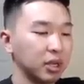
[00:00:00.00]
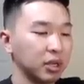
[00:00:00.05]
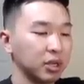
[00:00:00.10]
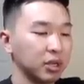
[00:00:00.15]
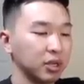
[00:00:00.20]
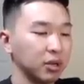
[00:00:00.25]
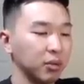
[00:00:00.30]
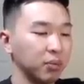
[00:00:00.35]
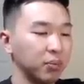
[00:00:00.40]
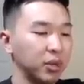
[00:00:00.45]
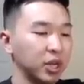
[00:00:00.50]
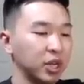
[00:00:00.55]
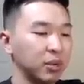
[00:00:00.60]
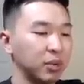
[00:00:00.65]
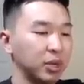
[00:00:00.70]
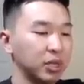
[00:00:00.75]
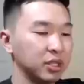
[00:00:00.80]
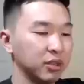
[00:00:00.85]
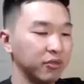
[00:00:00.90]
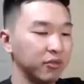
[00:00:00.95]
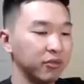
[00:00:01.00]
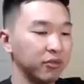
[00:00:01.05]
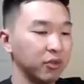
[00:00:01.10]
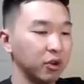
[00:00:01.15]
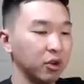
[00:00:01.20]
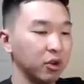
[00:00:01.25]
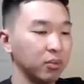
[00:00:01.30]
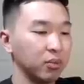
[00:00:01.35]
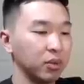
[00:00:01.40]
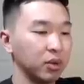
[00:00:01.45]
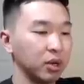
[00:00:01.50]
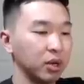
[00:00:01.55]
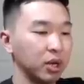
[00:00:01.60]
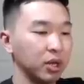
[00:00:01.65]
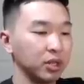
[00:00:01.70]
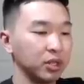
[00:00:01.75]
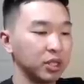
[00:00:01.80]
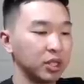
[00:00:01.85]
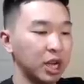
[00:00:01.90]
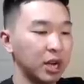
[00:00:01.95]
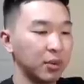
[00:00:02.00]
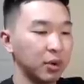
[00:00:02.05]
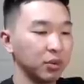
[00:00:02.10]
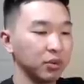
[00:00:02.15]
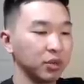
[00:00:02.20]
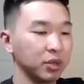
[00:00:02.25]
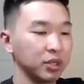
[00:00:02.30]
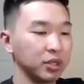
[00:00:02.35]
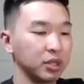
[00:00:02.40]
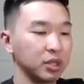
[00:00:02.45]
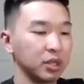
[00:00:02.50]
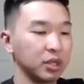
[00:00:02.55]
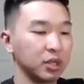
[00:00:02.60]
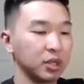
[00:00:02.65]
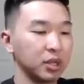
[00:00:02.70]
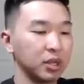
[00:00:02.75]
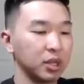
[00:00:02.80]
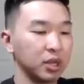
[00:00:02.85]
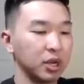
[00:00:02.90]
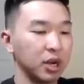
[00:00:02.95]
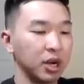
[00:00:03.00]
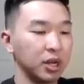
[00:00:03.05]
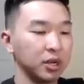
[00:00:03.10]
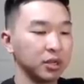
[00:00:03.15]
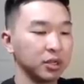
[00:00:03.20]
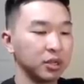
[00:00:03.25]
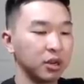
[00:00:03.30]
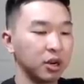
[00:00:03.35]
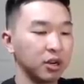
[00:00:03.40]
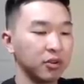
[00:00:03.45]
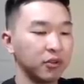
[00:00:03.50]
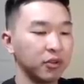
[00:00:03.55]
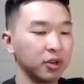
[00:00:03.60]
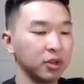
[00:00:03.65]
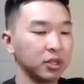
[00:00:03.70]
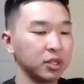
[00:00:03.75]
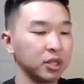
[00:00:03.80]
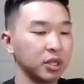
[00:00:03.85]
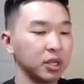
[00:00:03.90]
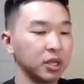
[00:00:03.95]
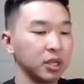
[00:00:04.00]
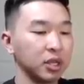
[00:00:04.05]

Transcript: A big piece of foam on top. Oh, there's... All right, here's the card first.